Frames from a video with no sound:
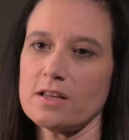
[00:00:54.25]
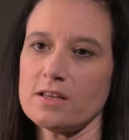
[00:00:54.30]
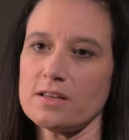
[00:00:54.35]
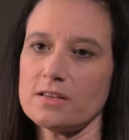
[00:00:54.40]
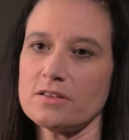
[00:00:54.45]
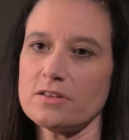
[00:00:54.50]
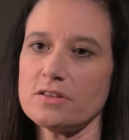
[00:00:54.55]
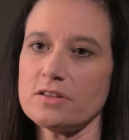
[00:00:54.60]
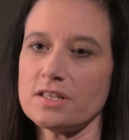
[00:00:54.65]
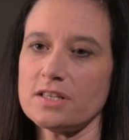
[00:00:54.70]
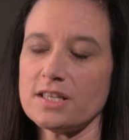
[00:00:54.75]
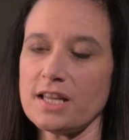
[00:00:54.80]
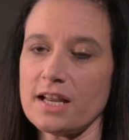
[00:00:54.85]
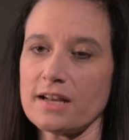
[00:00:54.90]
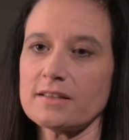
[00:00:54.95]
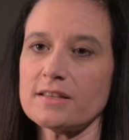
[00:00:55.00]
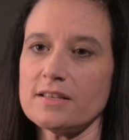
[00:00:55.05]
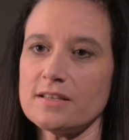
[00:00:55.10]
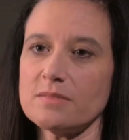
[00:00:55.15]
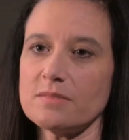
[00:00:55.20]
is to
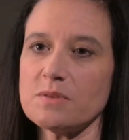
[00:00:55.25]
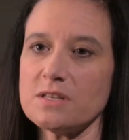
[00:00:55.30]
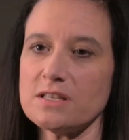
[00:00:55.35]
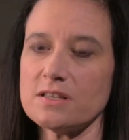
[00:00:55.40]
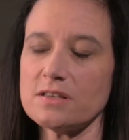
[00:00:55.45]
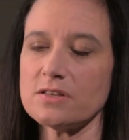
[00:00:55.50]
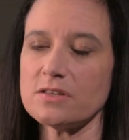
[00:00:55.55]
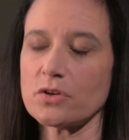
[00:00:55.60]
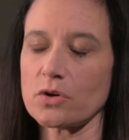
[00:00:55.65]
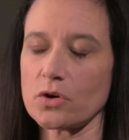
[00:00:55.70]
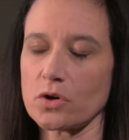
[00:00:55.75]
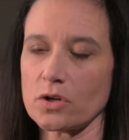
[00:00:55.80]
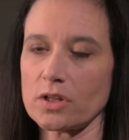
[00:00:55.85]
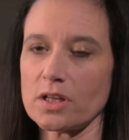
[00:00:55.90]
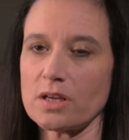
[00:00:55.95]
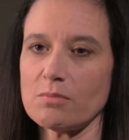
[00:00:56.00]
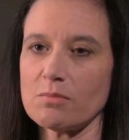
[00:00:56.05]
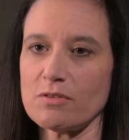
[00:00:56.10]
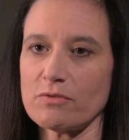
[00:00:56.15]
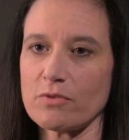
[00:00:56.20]
detect these species
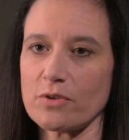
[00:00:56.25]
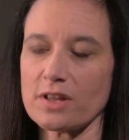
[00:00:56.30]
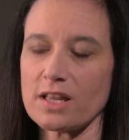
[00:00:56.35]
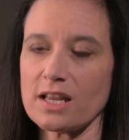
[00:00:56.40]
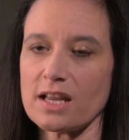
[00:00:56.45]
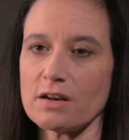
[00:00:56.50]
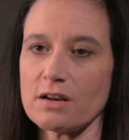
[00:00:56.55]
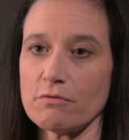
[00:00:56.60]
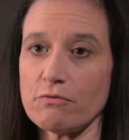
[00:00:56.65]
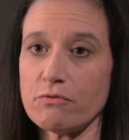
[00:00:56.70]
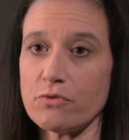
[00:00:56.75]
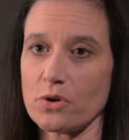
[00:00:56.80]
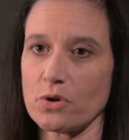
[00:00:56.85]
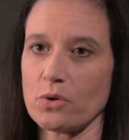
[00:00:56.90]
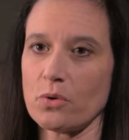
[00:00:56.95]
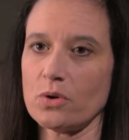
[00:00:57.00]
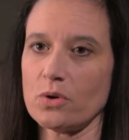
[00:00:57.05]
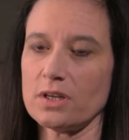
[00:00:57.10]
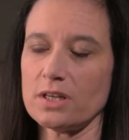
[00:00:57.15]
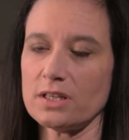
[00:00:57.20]
early before they get a
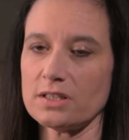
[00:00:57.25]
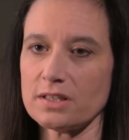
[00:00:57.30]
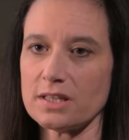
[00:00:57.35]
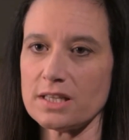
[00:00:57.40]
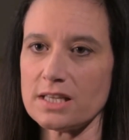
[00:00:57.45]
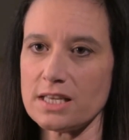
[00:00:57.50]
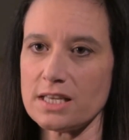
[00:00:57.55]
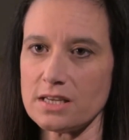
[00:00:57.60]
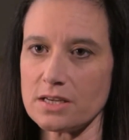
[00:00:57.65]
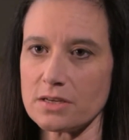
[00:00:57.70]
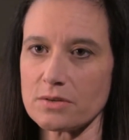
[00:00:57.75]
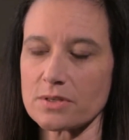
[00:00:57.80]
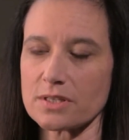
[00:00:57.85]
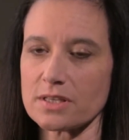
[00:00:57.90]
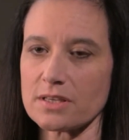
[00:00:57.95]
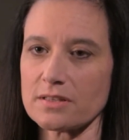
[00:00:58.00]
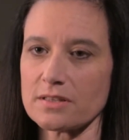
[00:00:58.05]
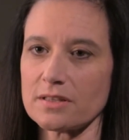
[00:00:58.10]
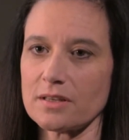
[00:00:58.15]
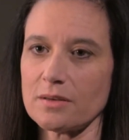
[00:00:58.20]
foothold into the
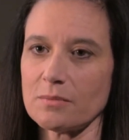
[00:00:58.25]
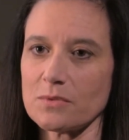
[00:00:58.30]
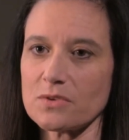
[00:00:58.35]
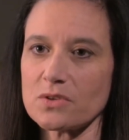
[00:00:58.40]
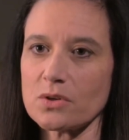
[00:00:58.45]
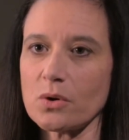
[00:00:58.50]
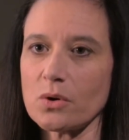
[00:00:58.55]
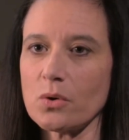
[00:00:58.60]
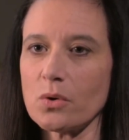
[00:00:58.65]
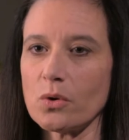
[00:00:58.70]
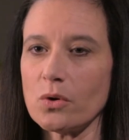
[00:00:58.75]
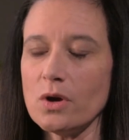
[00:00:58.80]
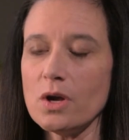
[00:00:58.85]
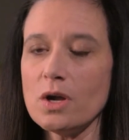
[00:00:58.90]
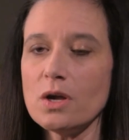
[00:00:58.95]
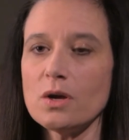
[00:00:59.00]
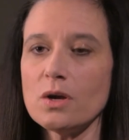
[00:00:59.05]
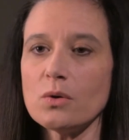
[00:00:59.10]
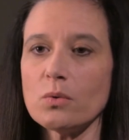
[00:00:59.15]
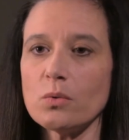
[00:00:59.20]
ecosystem. So
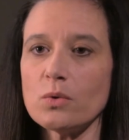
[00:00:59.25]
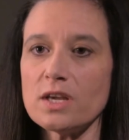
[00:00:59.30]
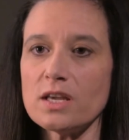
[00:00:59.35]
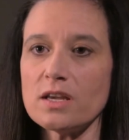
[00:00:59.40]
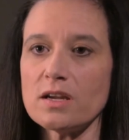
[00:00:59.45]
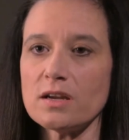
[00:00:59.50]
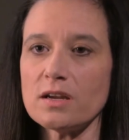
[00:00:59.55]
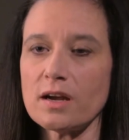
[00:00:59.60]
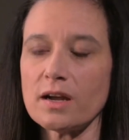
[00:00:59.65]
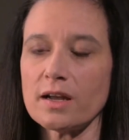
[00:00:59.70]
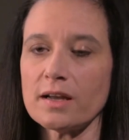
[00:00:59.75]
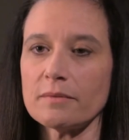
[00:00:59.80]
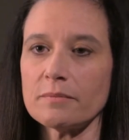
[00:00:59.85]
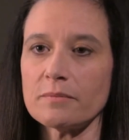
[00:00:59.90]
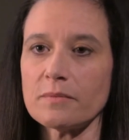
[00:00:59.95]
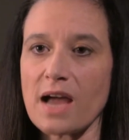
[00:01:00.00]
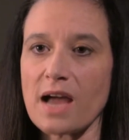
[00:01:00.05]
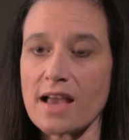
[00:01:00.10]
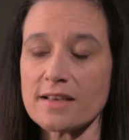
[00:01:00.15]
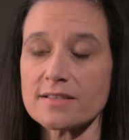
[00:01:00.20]
we
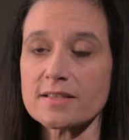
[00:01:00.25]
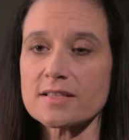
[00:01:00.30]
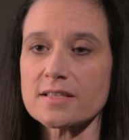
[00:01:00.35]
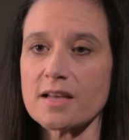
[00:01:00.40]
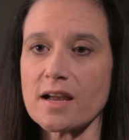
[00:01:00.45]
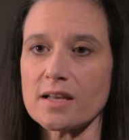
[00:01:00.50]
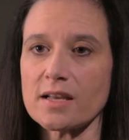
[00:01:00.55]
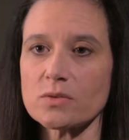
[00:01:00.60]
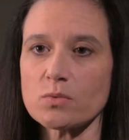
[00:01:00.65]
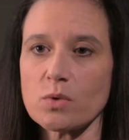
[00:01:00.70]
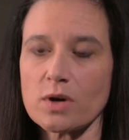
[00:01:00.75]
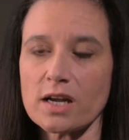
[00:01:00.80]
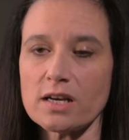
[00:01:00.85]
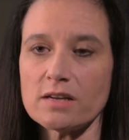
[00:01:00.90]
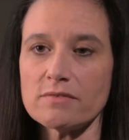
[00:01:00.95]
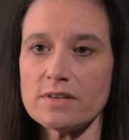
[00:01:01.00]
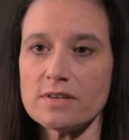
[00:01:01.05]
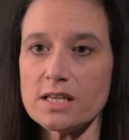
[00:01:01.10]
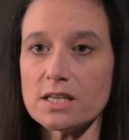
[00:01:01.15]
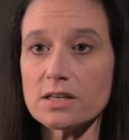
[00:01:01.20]
um, ask science what
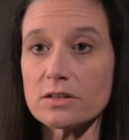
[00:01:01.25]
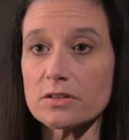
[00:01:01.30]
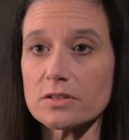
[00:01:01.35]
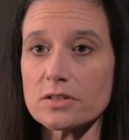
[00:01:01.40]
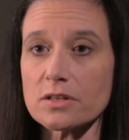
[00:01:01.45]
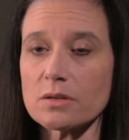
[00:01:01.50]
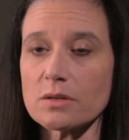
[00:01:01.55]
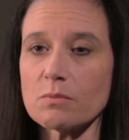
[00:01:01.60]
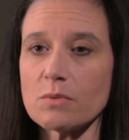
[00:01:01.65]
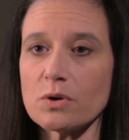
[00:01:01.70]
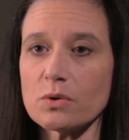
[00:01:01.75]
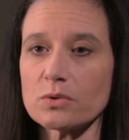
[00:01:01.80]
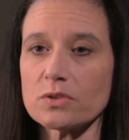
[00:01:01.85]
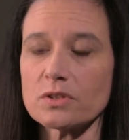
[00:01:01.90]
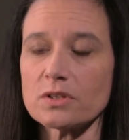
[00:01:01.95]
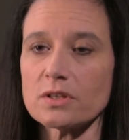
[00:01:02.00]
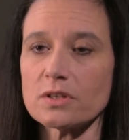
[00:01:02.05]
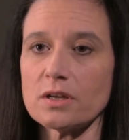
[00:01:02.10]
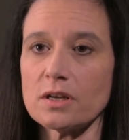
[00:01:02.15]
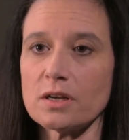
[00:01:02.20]
kind of gears are the
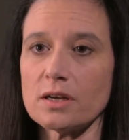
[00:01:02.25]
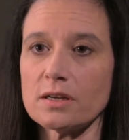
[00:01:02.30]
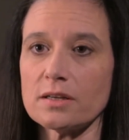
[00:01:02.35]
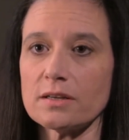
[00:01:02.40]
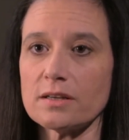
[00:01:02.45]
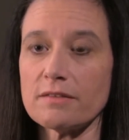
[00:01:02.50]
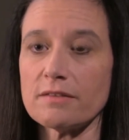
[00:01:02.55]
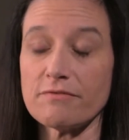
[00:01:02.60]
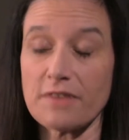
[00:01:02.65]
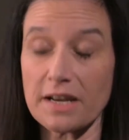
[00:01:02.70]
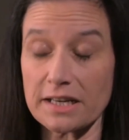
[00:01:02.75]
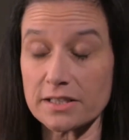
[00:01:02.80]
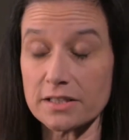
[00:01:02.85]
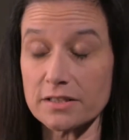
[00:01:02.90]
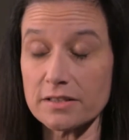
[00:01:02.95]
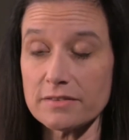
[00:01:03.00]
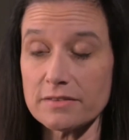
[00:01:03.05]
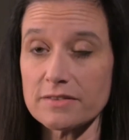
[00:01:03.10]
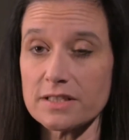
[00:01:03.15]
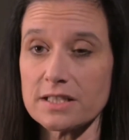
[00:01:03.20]
most uh,
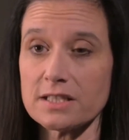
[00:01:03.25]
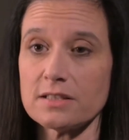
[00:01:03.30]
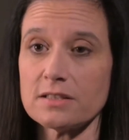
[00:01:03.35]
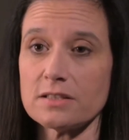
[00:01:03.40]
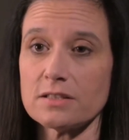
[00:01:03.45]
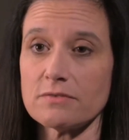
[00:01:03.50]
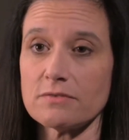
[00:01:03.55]
effective in